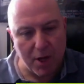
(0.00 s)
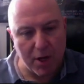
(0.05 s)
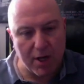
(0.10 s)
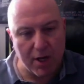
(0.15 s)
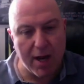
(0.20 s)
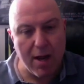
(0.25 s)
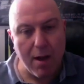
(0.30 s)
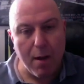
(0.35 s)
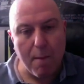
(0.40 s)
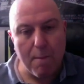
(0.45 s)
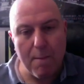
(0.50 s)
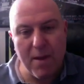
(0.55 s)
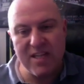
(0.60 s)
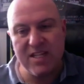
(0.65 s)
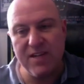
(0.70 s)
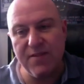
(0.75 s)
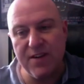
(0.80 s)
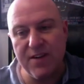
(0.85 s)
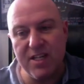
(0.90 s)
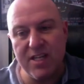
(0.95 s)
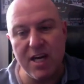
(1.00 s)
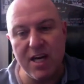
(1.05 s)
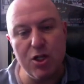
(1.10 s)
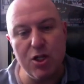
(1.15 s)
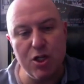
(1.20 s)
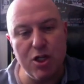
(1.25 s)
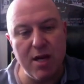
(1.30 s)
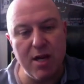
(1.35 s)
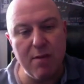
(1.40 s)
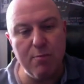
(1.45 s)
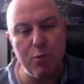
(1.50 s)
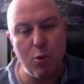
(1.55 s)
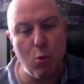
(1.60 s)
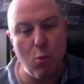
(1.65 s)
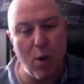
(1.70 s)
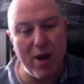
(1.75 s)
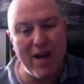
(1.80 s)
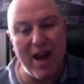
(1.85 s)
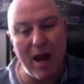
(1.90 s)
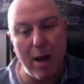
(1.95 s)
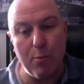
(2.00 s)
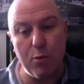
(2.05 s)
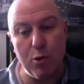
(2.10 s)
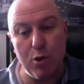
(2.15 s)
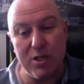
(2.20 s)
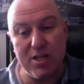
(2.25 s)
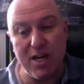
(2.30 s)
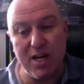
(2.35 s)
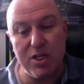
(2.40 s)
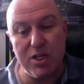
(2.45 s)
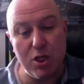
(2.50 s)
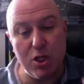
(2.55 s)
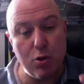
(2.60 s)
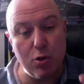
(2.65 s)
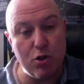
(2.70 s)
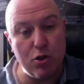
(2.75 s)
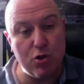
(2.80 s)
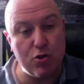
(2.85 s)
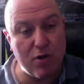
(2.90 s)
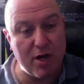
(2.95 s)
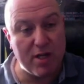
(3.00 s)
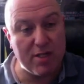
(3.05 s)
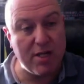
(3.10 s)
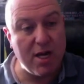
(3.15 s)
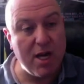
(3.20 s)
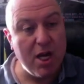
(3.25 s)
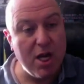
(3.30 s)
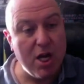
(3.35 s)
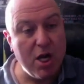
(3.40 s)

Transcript: Okay, massive intelligent input, one output, data you can trust.